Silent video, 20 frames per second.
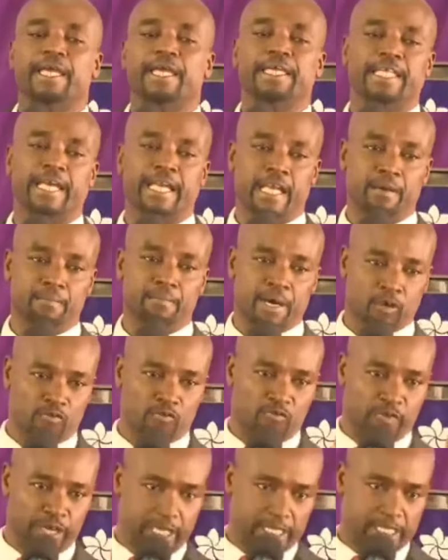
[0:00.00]
in a number
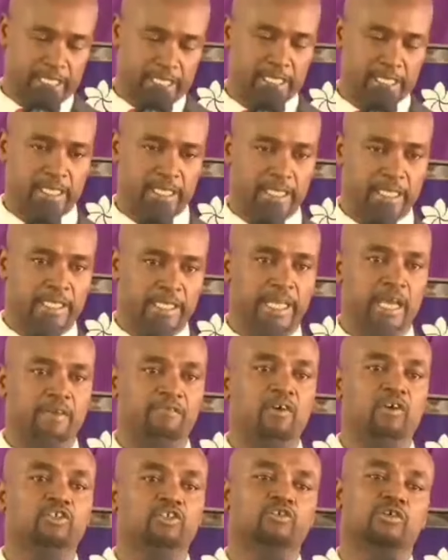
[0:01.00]
of ways. They
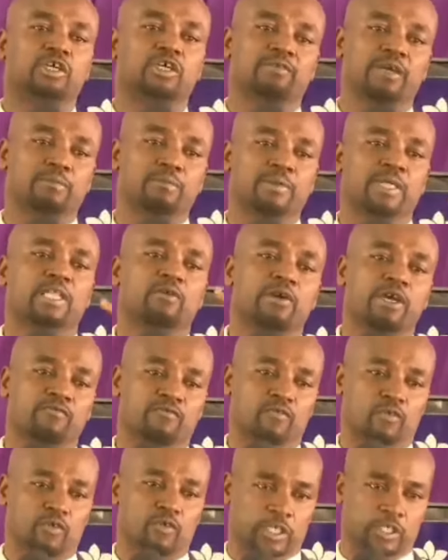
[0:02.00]
have also given me the
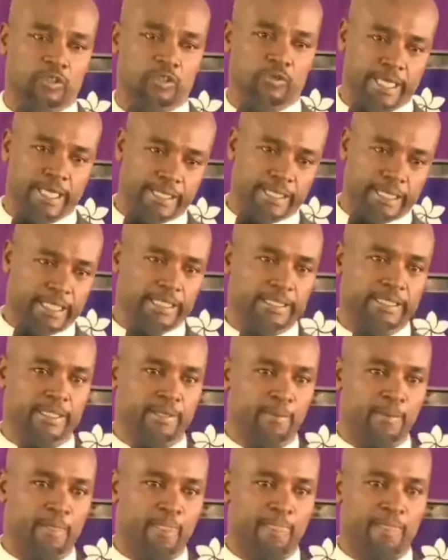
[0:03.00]
way forward, Your
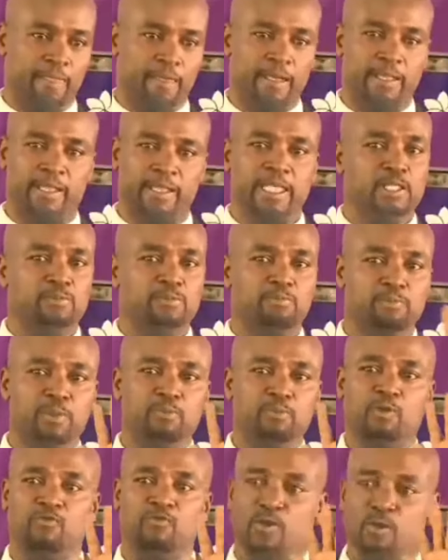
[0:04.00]
Excellency. These
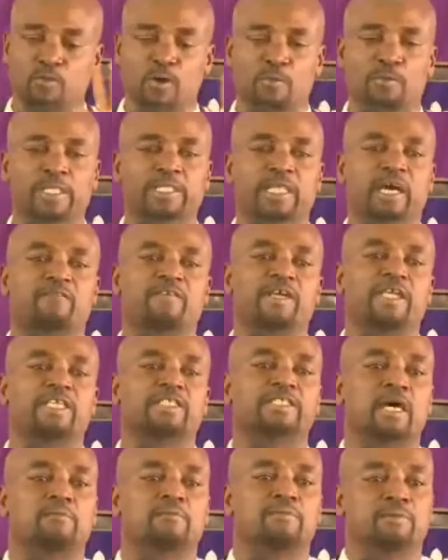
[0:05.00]
people from Bomet are very
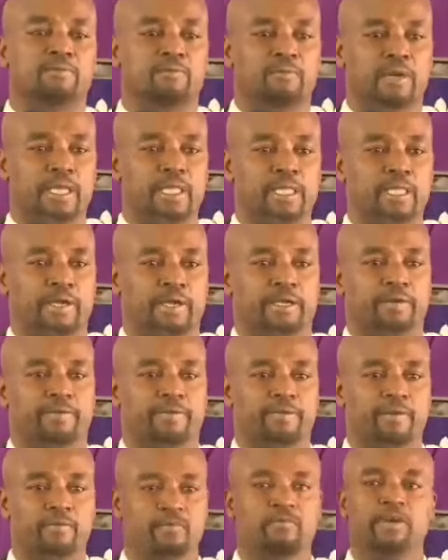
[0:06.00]
sharp, by the way.
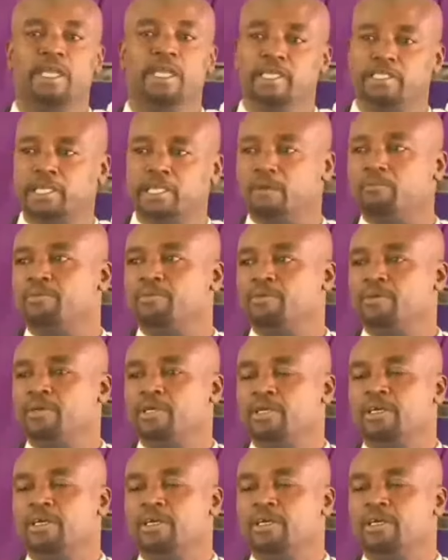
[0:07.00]
Very sharp.